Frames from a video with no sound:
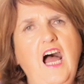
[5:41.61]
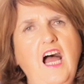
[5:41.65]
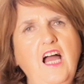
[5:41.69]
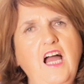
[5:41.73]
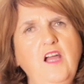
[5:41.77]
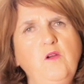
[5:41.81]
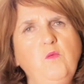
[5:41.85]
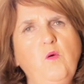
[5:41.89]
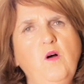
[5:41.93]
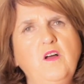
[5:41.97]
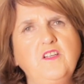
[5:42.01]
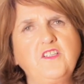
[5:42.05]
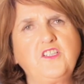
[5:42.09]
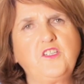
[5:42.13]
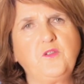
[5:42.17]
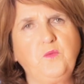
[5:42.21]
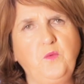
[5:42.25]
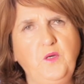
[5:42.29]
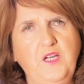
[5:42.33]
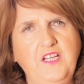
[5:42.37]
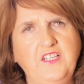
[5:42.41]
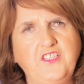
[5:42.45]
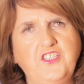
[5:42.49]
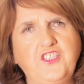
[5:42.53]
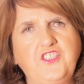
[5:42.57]
I want to
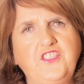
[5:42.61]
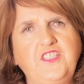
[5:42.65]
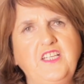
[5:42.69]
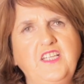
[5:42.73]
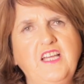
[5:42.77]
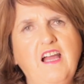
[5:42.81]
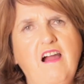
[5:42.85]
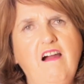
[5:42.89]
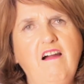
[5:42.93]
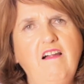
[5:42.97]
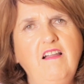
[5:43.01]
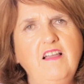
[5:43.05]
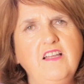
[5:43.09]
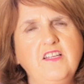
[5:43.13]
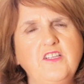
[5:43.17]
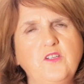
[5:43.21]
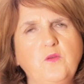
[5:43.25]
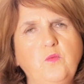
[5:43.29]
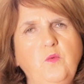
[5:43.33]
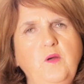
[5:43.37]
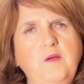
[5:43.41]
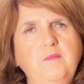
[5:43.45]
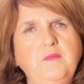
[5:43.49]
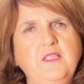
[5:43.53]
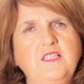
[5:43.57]
wish the
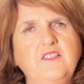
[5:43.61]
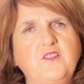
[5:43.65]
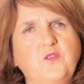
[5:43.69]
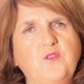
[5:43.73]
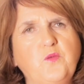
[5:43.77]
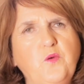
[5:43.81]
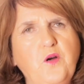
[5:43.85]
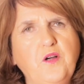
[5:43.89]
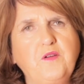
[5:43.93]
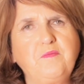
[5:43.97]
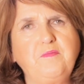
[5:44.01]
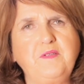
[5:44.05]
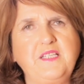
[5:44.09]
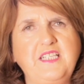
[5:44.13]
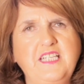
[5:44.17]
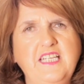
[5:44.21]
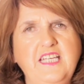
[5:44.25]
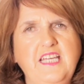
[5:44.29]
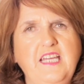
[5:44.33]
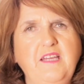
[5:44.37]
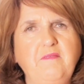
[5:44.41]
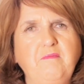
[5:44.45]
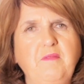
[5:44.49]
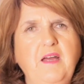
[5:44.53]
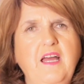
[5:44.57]
Ireland women's rugby
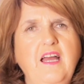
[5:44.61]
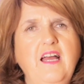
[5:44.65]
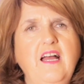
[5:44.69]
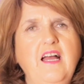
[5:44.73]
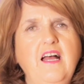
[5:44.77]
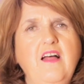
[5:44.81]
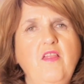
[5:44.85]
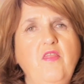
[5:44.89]
team